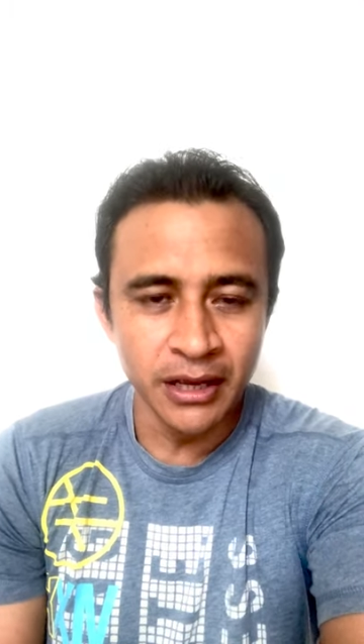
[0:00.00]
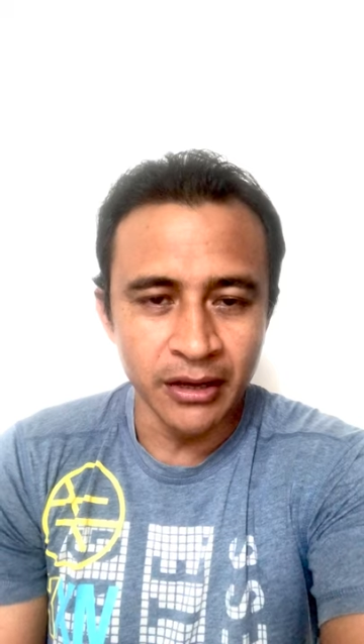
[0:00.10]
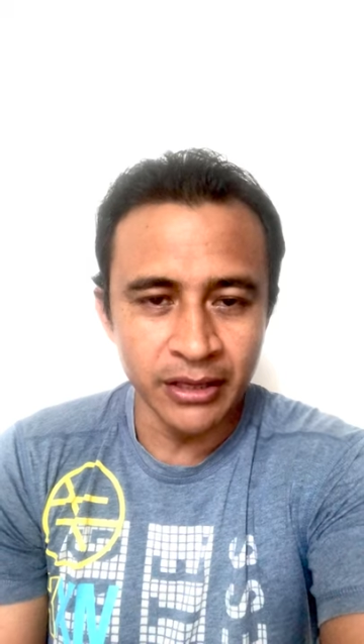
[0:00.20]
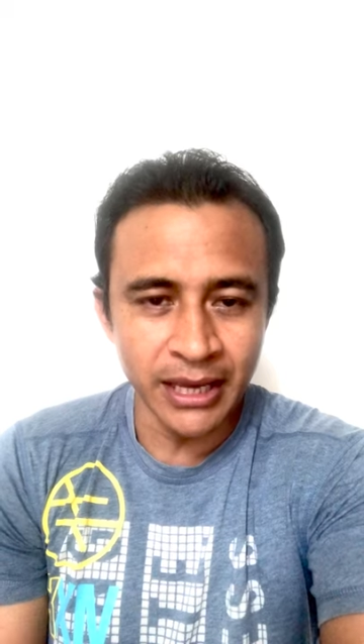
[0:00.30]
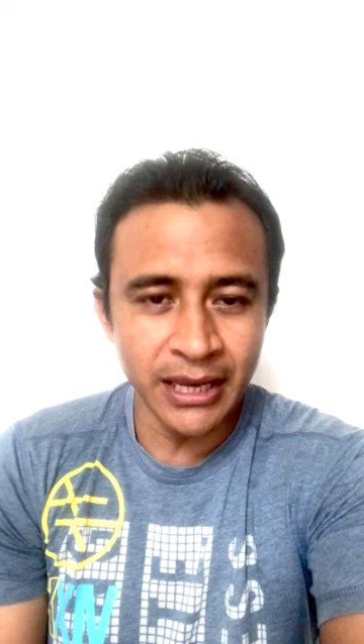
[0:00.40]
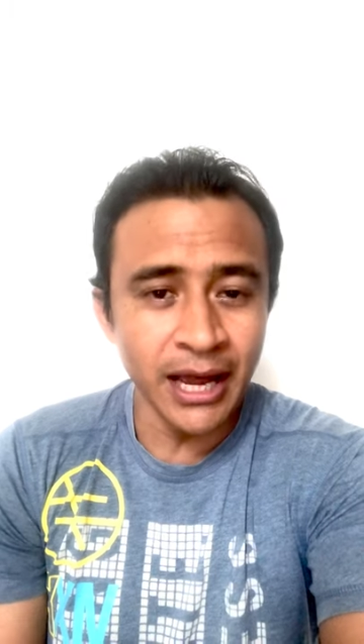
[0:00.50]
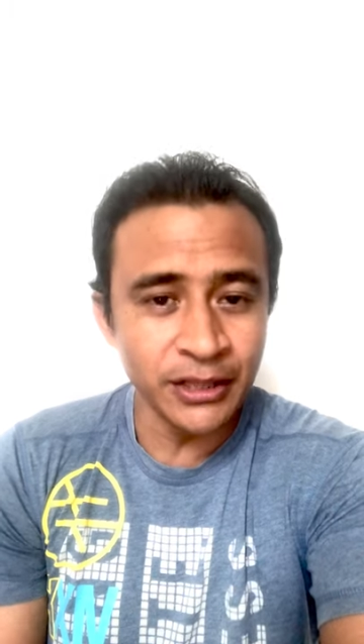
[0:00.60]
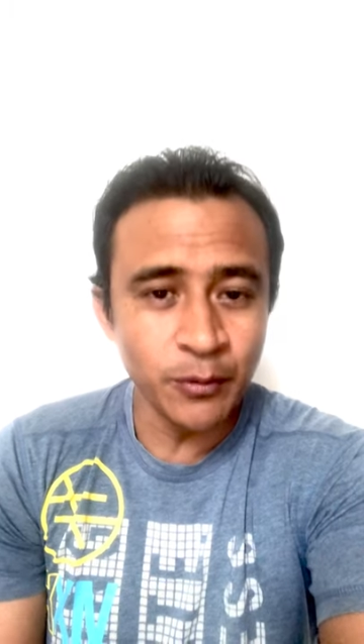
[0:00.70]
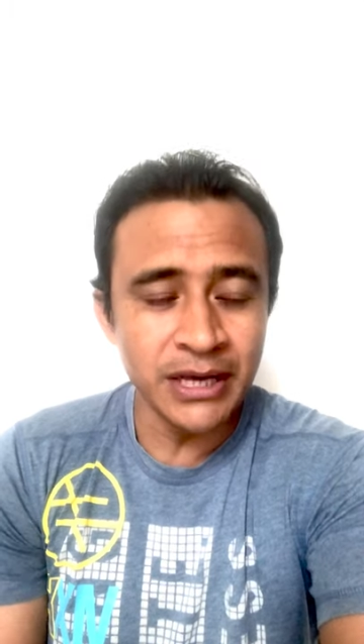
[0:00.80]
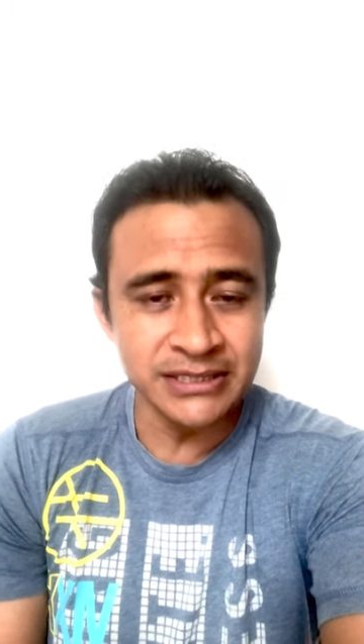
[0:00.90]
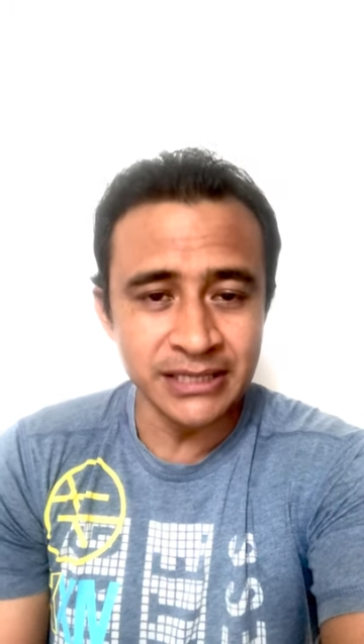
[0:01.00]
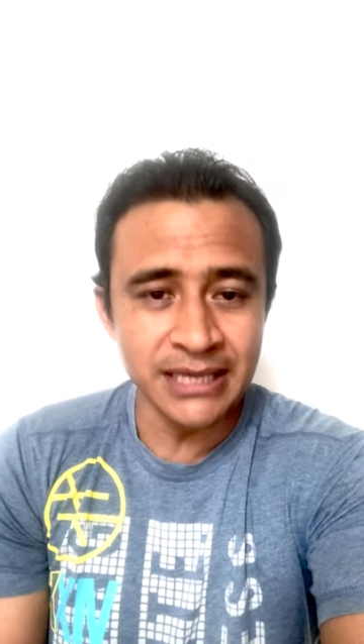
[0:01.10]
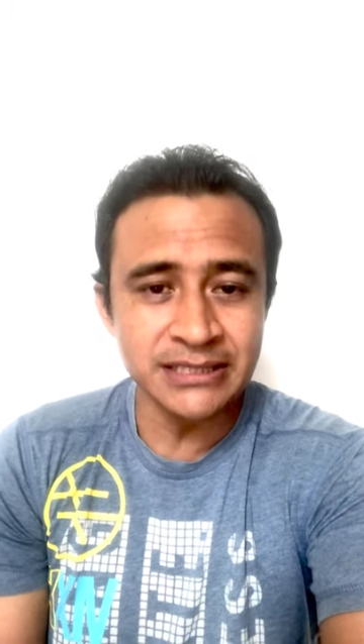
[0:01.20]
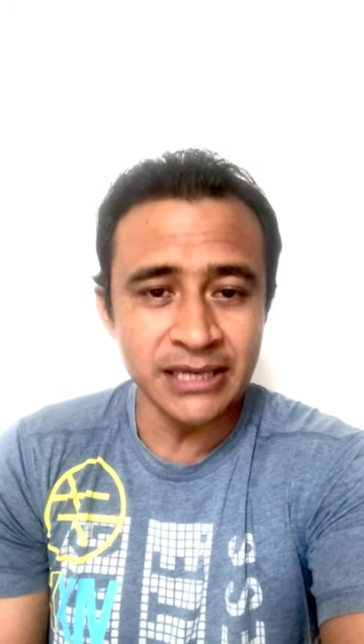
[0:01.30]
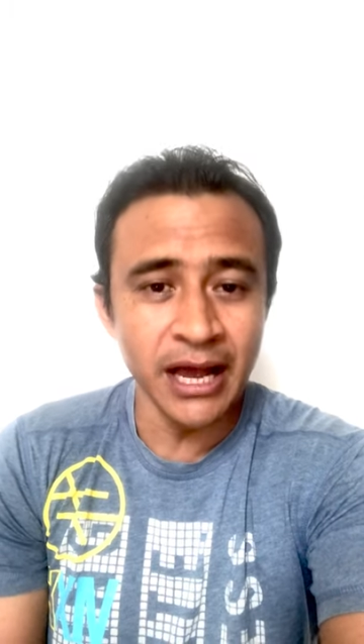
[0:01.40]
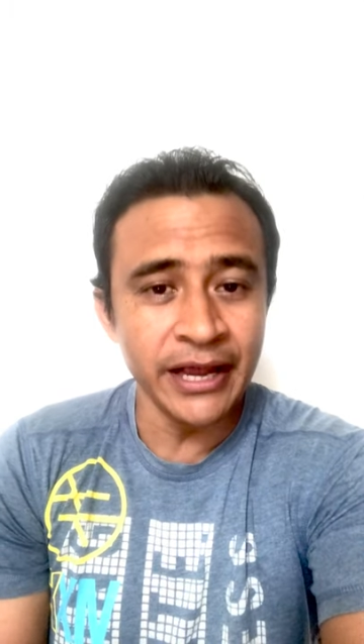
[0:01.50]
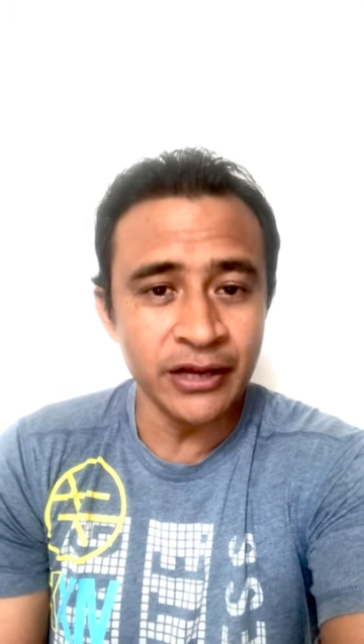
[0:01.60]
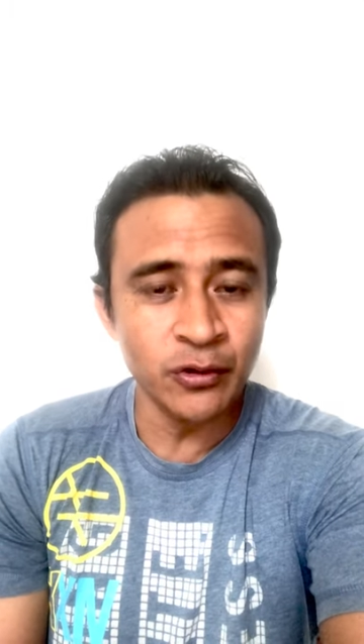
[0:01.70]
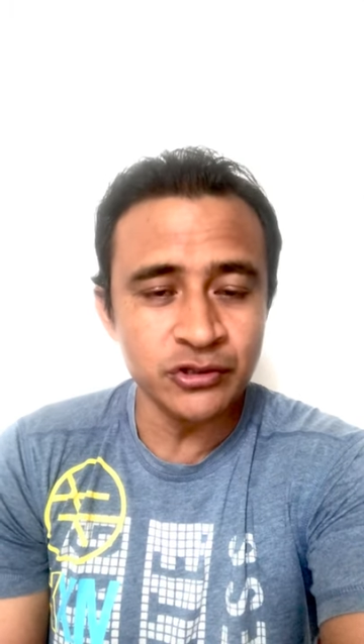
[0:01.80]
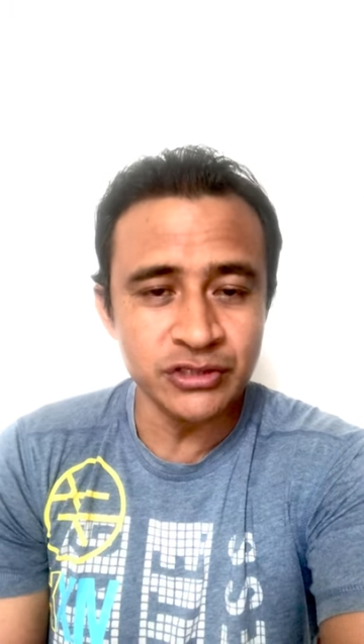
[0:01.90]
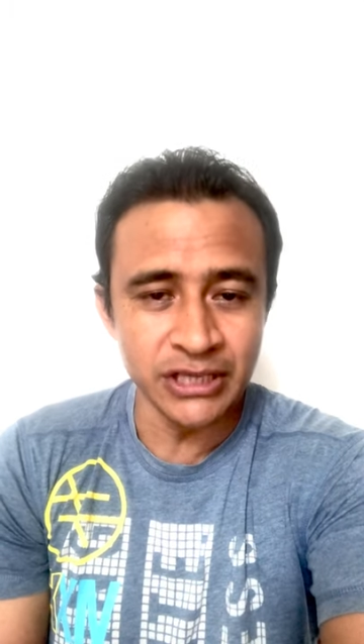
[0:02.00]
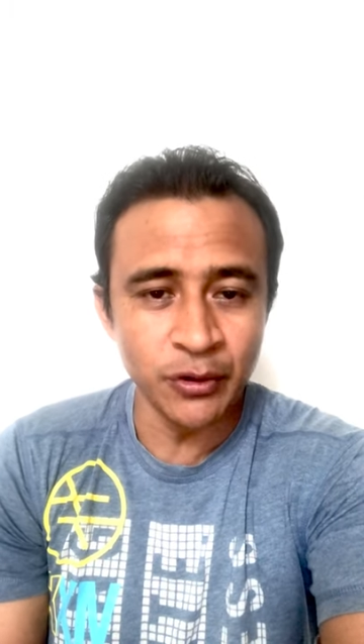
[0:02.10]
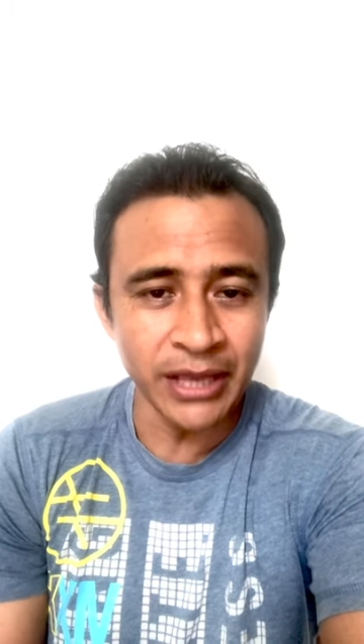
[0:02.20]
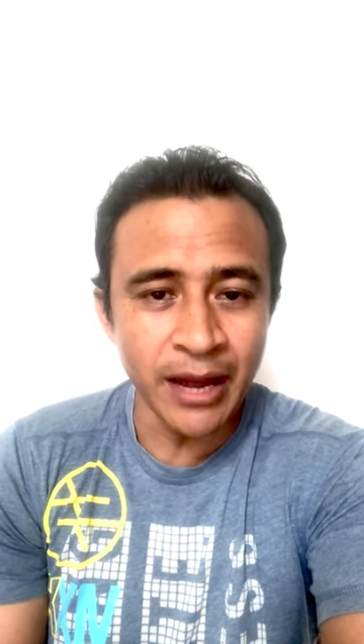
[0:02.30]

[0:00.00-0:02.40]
Okay, otherwise, yes, I can also say, okay,